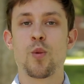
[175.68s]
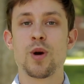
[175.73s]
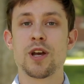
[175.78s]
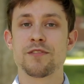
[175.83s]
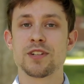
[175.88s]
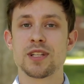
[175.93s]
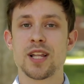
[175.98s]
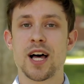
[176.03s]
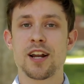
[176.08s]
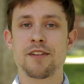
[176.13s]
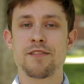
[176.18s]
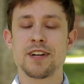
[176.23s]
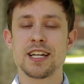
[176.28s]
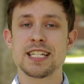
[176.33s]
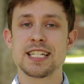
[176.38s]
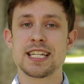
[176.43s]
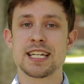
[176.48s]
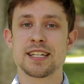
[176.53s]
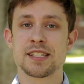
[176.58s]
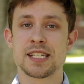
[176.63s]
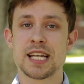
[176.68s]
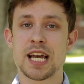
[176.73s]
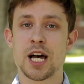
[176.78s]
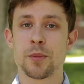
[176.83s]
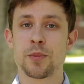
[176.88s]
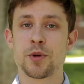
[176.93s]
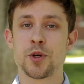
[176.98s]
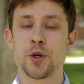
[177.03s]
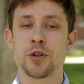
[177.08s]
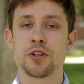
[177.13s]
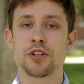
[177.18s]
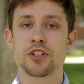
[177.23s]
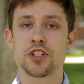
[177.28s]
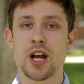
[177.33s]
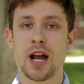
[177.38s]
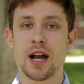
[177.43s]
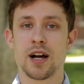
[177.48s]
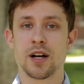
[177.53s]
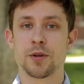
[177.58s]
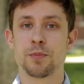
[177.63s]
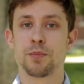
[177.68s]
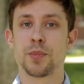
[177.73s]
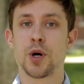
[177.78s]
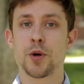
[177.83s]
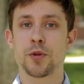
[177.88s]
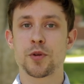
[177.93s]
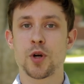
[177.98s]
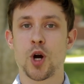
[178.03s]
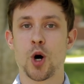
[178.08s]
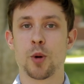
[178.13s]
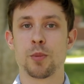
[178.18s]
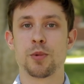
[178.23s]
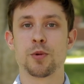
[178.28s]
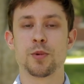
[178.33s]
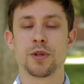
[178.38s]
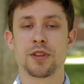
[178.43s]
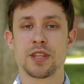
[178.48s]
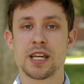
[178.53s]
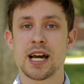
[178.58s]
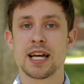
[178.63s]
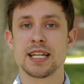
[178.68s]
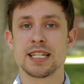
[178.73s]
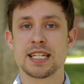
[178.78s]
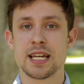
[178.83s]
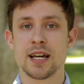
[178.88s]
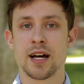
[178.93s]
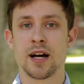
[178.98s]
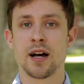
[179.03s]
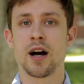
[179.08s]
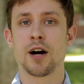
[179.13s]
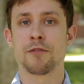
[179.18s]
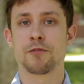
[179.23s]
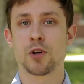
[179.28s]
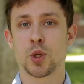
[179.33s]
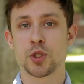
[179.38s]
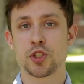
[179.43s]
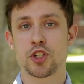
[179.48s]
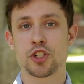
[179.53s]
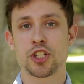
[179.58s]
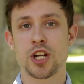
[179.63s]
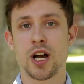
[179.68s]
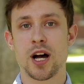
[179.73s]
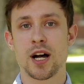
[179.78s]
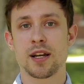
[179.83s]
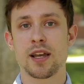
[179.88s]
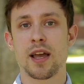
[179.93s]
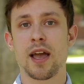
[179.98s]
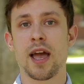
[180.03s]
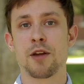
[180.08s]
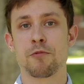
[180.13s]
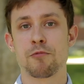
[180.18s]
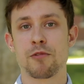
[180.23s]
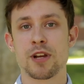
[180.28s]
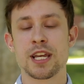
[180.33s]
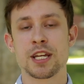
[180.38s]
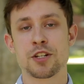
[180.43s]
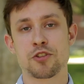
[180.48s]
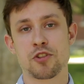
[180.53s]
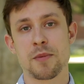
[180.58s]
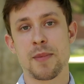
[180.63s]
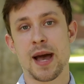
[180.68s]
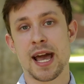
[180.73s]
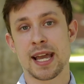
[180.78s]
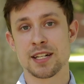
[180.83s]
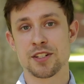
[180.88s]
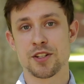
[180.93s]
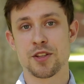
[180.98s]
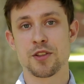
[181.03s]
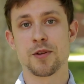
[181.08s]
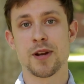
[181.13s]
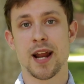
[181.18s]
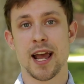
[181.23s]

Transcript: We have a lot of ideas to help you and your child both cope with the idea of culture shock and re entry back into the